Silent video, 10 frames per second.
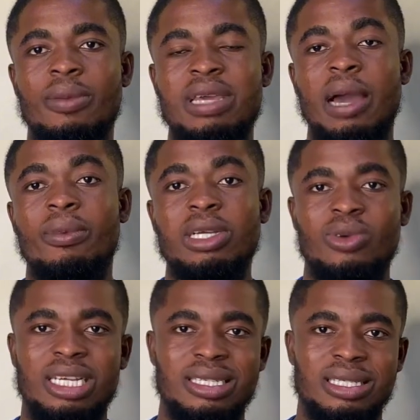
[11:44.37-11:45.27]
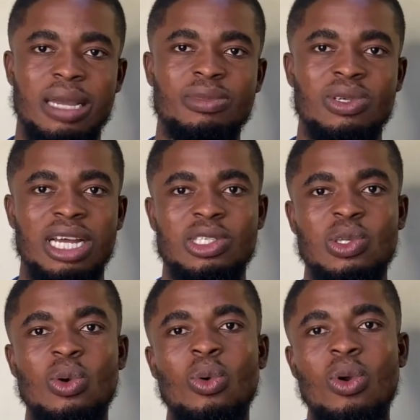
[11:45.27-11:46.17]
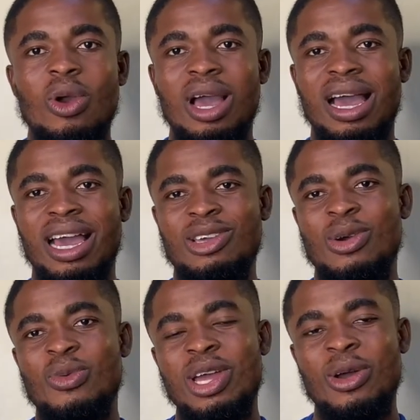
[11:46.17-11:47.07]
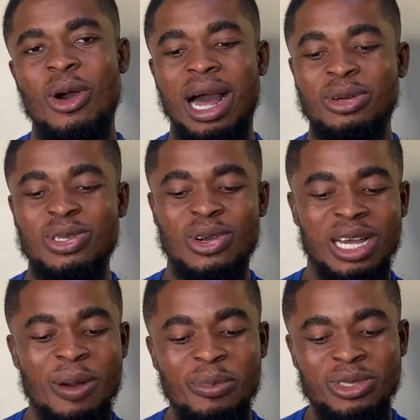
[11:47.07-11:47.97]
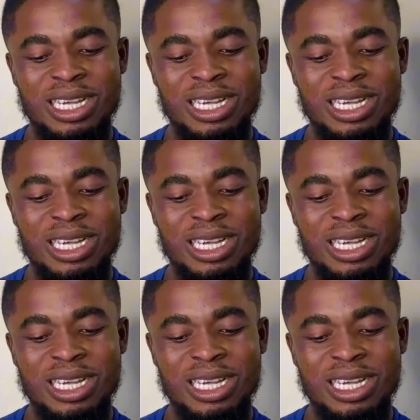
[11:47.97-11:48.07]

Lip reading: be abreast of the system, so that you know your way out on campus.